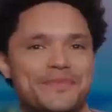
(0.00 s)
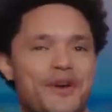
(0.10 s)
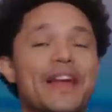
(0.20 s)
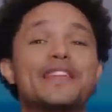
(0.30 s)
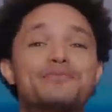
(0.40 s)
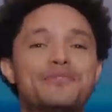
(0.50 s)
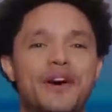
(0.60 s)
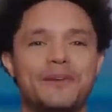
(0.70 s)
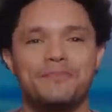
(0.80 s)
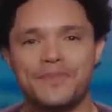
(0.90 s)
All right, let's move
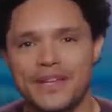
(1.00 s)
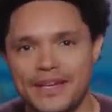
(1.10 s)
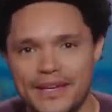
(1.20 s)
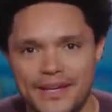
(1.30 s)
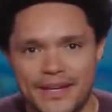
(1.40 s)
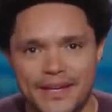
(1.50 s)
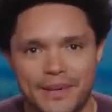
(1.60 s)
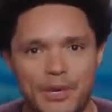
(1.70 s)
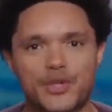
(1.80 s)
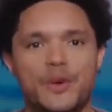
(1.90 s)
on.
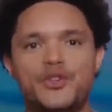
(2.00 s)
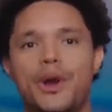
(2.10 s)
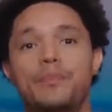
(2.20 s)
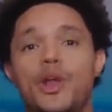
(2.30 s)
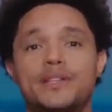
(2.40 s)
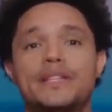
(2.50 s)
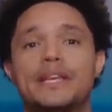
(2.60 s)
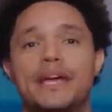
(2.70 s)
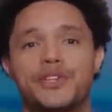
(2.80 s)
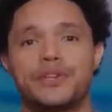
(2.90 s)
Because when Trump lost the
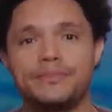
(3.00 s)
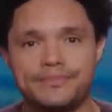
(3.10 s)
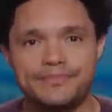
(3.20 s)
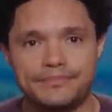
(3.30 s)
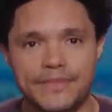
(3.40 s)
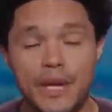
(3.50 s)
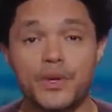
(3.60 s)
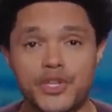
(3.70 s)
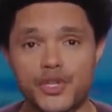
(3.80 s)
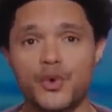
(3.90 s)
election, he
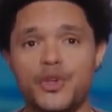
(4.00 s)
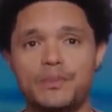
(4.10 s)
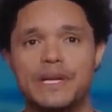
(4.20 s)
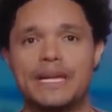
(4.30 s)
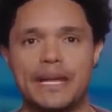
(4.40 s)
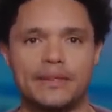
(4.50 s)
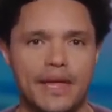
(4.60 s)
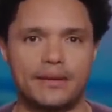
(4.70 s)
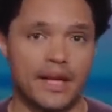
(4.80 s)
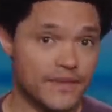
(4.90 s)
was so humiliated
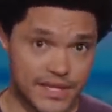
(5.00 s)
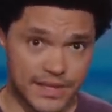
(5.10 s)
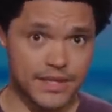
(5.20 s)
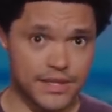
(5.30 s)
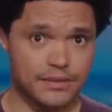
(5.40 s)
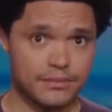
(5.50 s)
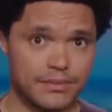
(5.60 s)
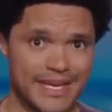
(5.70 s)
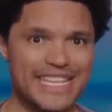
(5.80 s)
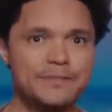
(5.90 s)
that ever since,
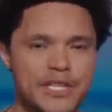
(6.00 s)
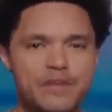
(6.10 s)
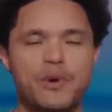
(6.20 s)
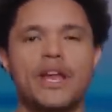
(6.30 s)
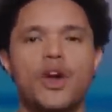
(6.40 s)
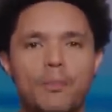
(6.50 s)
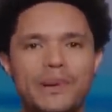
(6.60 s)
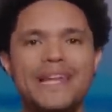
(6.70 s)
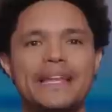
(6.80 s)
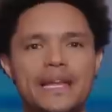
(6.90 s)
he's been spreading
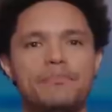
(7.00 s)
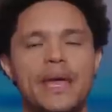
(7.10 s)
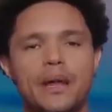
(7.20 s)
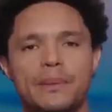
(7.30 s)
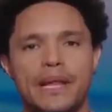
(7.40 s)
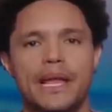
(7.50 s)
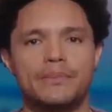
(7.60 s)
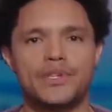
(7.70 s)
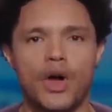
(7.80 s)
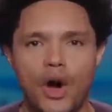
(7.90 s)
completely made up
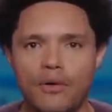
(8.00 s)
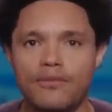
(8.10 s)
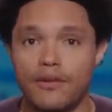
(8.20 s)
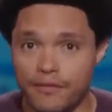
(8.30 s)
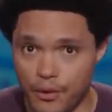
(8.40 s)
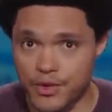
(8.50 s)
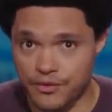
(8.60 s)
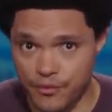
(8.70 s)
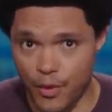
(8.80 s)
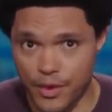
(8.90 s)
claims of voter
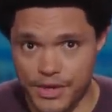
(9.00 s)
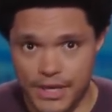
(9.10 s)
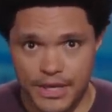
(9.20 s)
fraud.